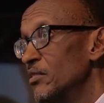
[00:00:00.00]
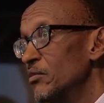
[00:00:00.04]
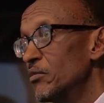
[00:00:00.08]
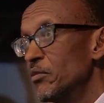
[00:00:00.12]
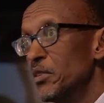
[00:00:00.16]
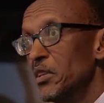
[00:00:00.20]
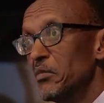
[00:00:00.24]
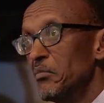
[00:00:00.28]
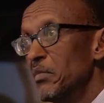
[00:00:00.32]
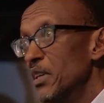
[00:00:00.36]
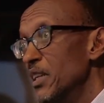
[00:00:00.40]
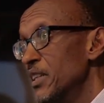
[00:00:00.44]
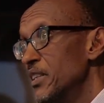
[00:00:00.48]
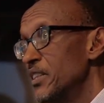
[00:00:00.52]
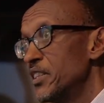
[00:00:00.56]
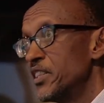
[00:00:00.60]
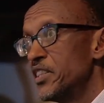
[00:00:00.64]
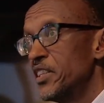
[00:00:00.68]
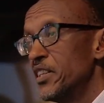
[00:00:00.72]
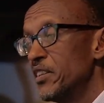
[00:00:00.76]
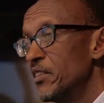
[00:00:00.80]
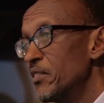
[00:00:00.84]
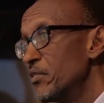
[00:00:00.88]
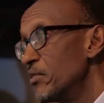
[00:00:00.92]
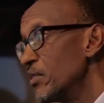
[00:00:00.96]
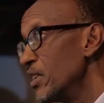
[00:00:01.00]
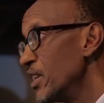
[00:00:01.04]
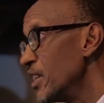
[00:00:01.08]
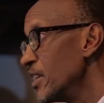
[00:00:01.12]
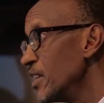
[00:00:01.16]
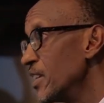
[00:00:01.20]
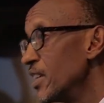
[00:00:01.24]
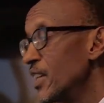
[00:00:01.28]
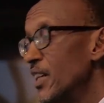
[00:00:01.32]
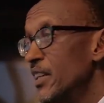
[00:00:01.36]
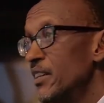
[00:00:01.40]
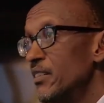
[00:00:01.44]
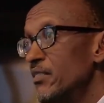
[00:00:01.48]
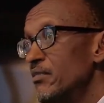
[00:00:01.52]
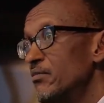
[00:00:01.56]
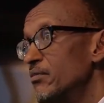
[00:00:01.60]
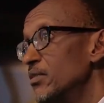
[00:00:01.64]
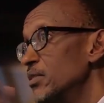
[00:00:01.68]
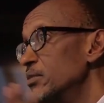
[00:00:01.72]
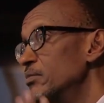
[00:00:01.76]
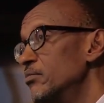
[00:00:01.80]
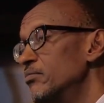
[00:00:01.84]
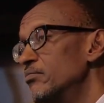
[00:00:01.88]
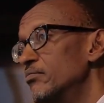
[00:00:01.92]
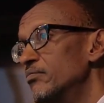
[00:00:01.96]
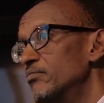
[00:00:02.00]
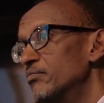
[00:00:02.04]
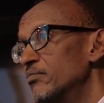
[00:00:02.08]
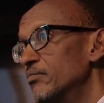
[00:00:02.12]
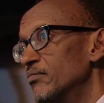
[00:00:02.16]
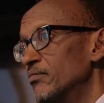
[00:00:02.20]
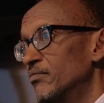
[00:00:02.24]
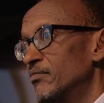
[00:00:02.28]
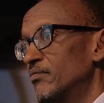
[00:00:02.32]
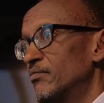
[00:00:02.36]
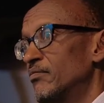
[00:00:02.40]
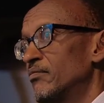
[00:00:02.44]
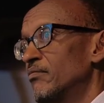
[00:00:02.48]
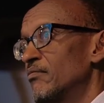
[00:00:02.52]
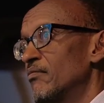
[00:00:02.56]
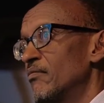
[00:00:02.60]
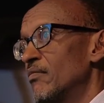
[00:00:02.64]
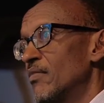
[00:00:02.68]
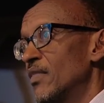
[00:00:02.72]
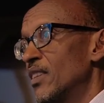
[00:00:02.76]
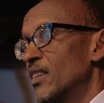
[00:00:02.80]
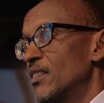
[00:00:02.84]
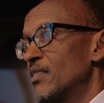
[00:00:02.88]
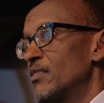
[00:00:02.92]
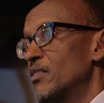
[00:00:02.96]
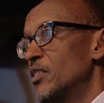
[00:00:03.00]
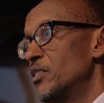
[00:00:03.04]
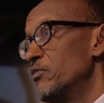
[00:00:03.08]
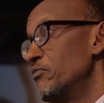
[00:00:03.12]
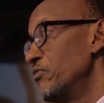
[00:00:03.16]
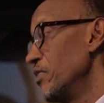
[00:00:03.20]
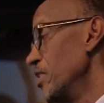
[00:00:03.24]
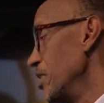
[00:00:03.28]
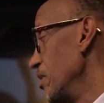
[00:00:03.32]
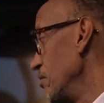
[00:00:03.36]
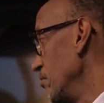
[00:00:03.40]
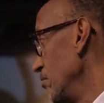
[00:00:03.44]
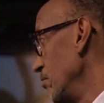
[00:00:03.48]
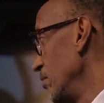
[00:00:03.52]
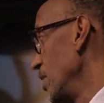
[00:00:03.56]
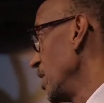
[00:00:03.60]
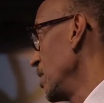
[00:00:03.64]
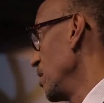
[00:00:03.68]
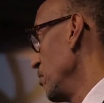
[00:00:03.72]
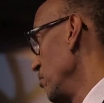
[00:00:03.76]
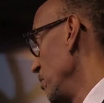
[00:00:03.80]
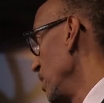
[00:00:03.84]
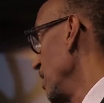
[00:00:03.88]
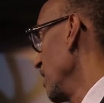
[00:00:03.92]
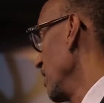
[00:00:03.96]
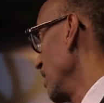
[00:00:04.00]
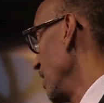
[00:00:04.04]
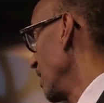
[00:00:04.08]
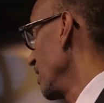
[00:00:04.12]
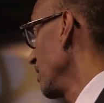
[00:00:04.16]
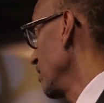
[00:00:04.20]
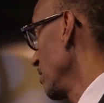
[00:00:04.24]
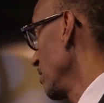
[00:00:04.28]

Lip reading: Women, children, and even many men are